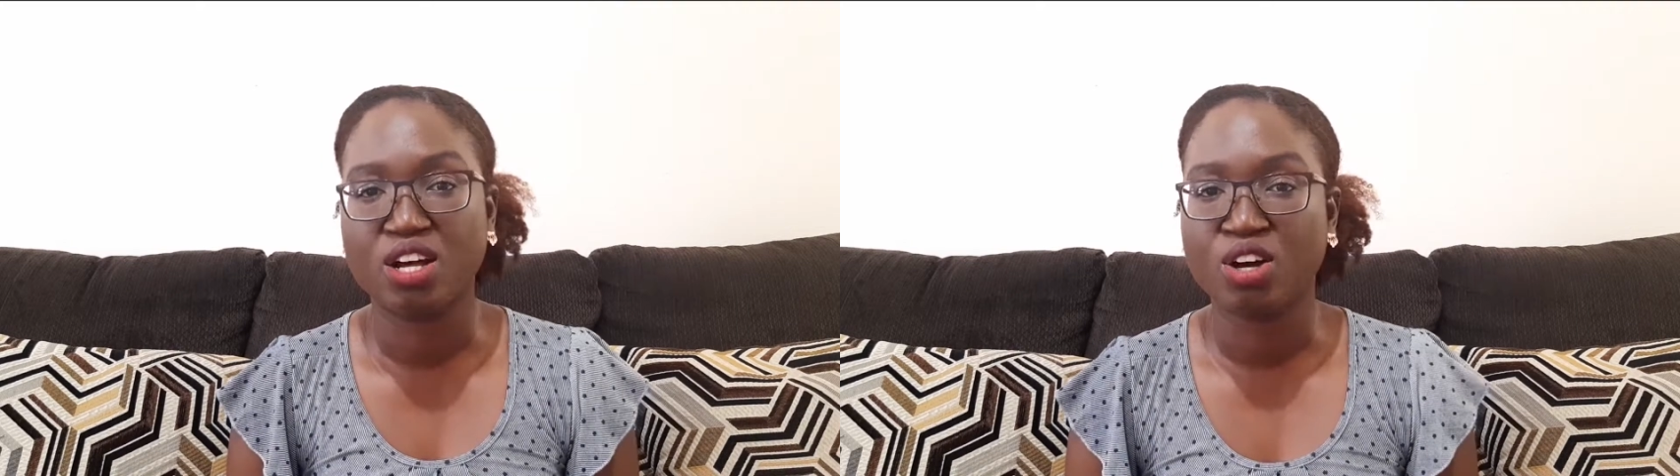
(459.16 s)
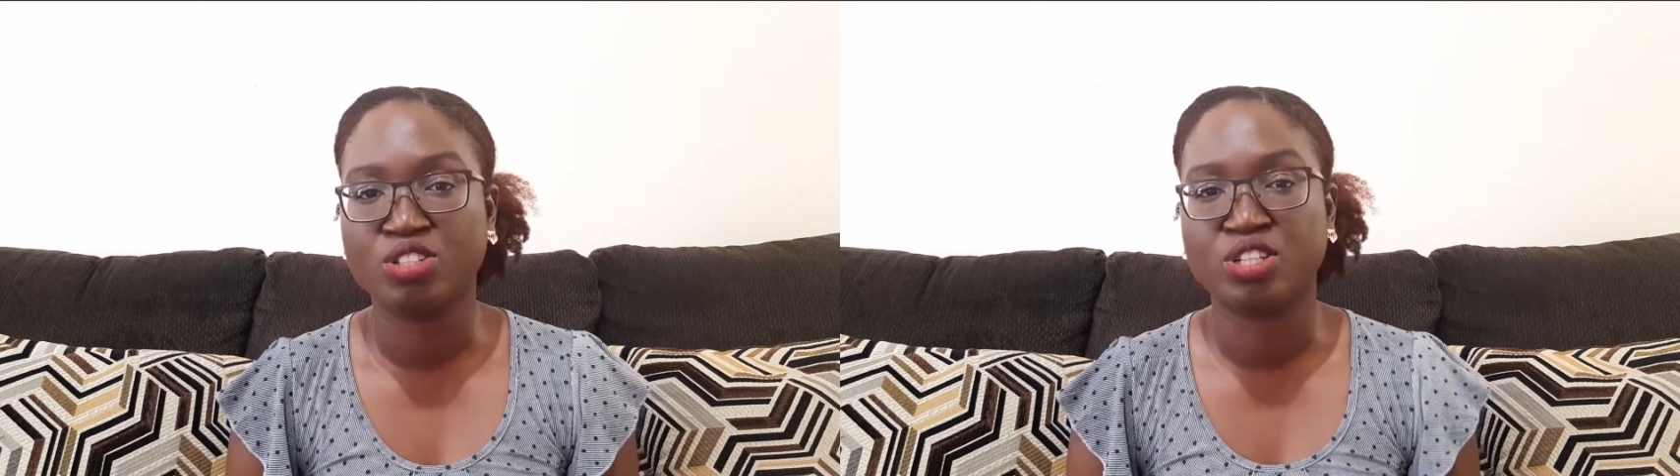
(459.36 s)

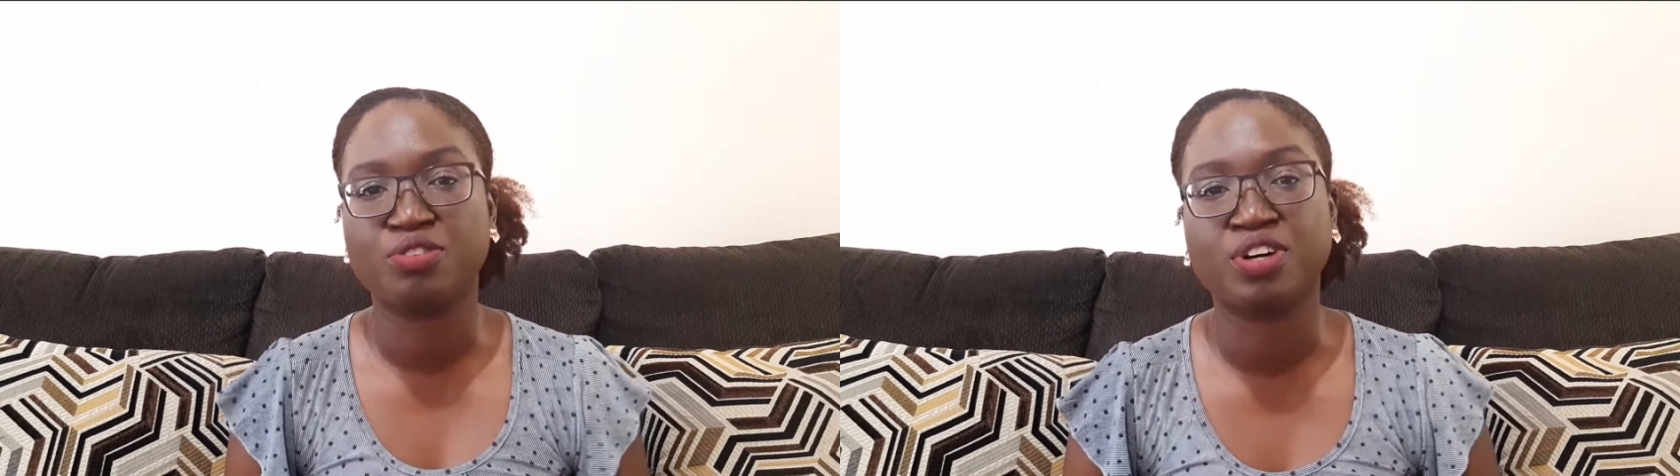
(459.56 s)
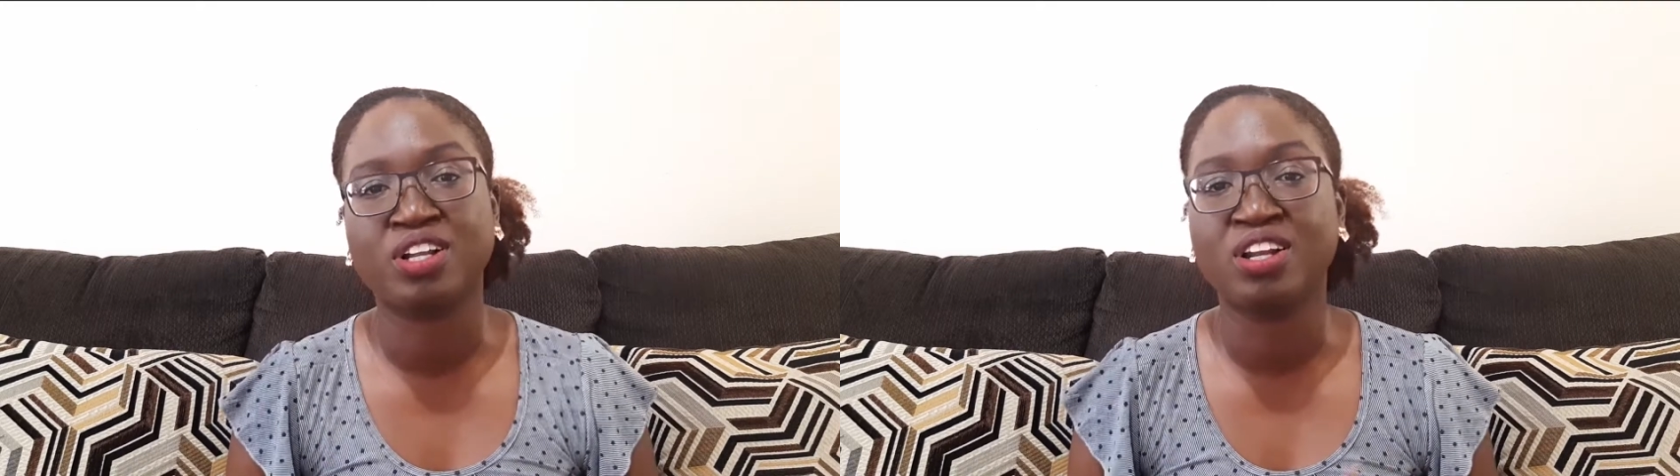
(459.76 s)
out
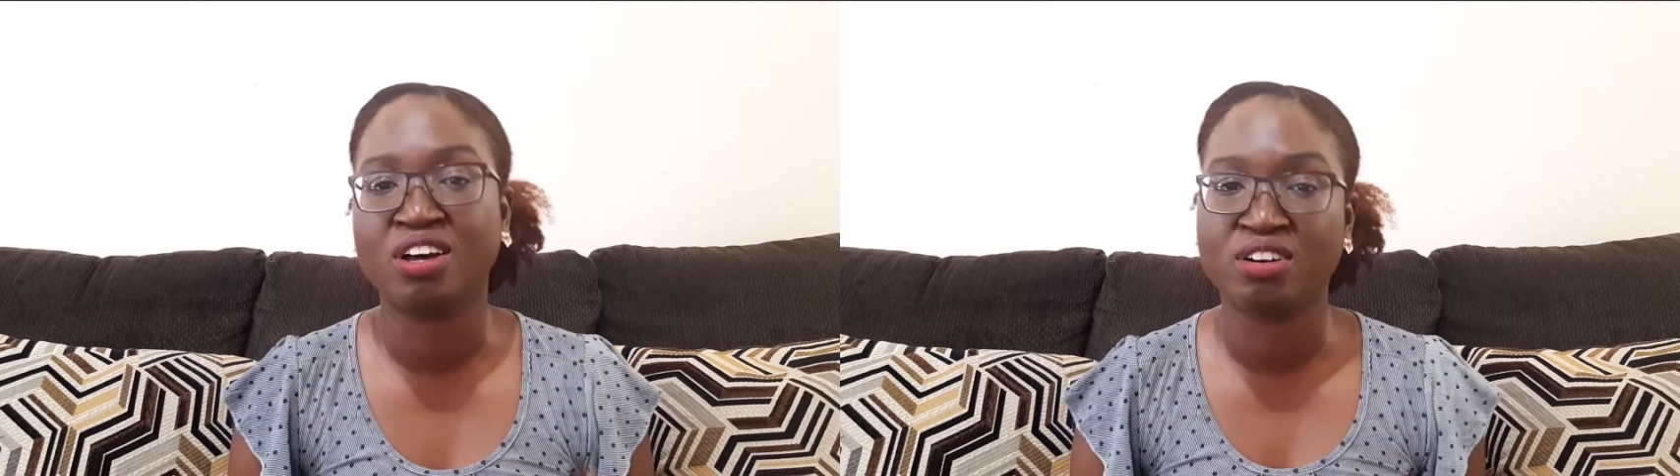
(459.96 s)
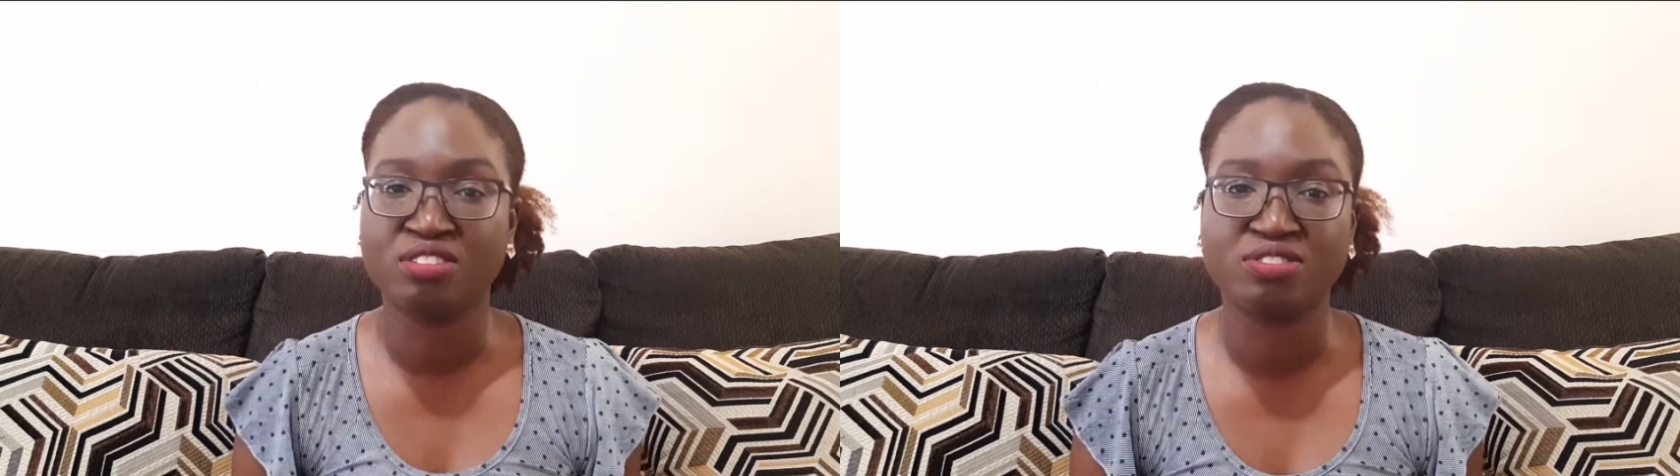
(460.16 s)
of her
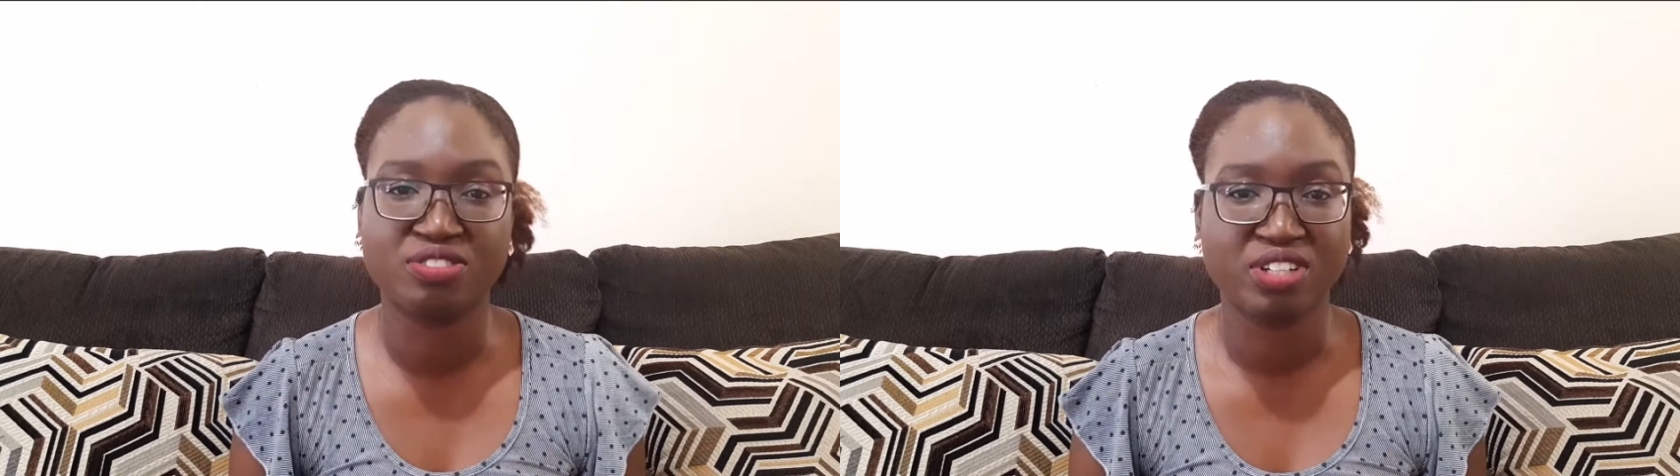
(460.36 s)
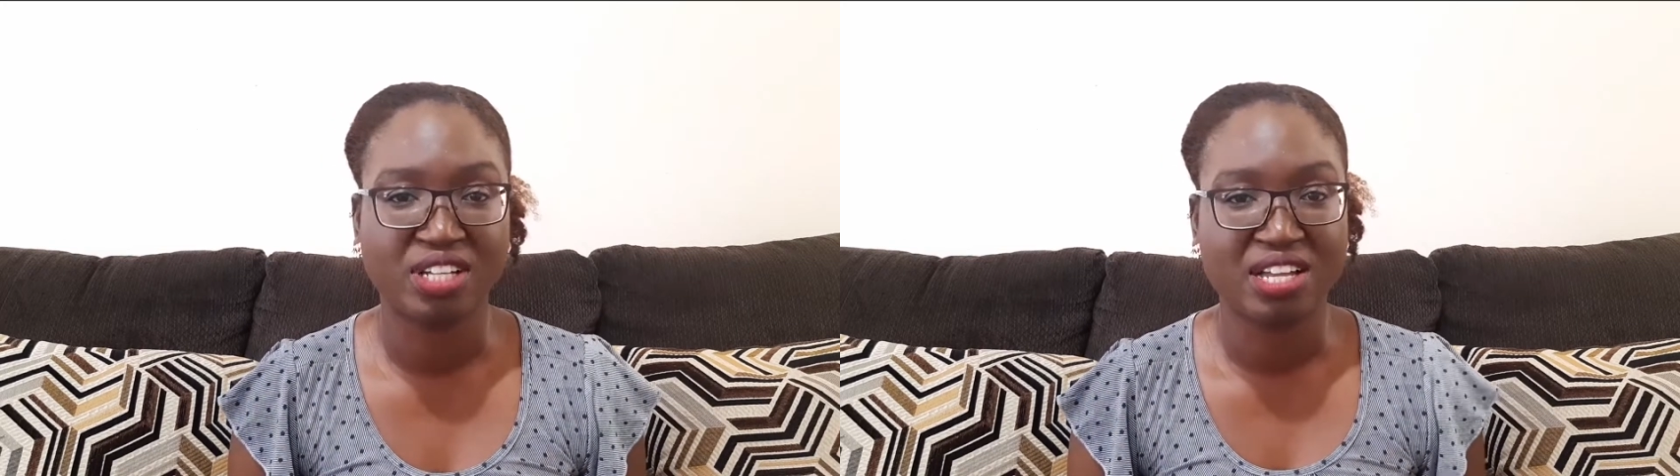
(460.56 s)
love
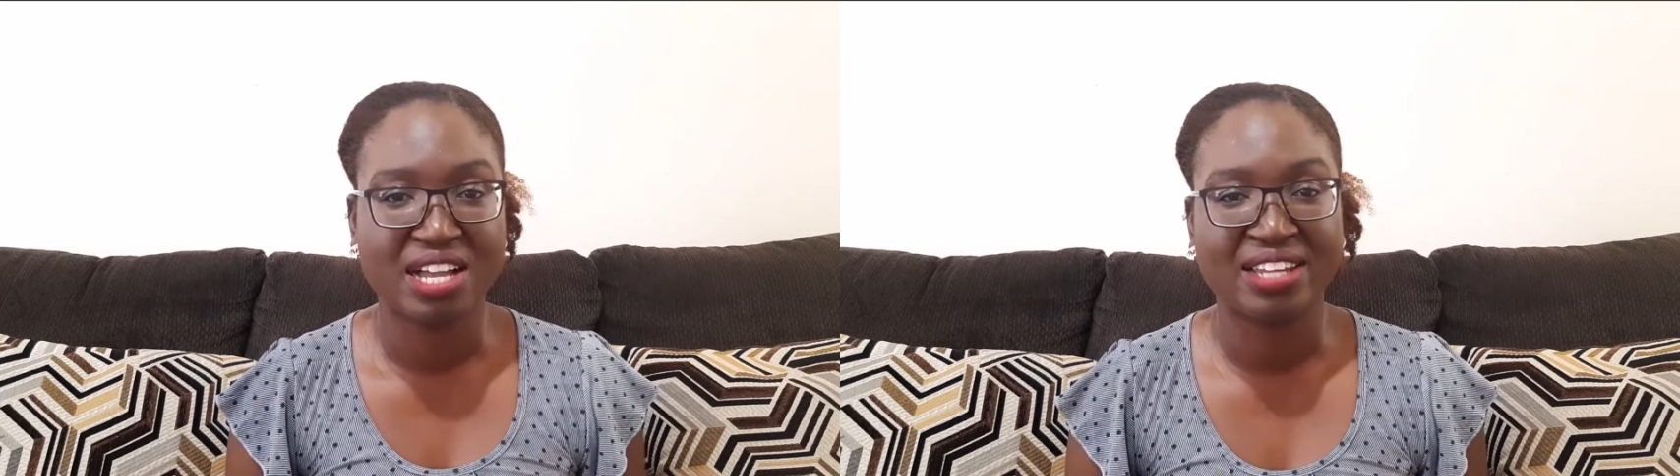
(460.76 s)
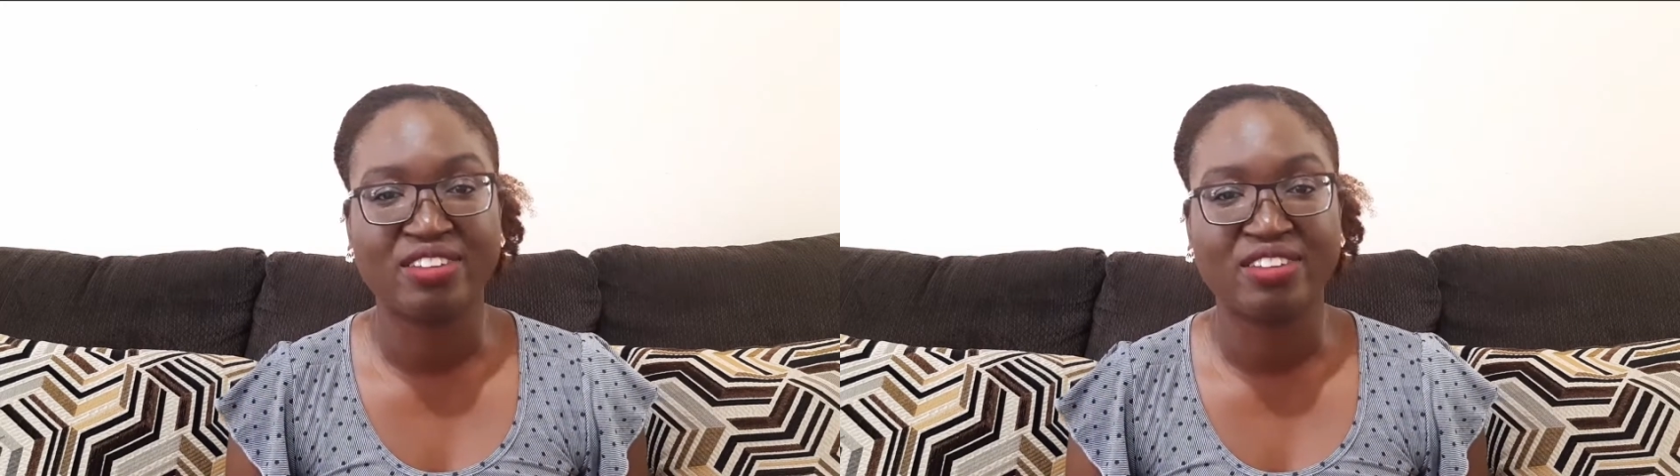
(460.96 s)
and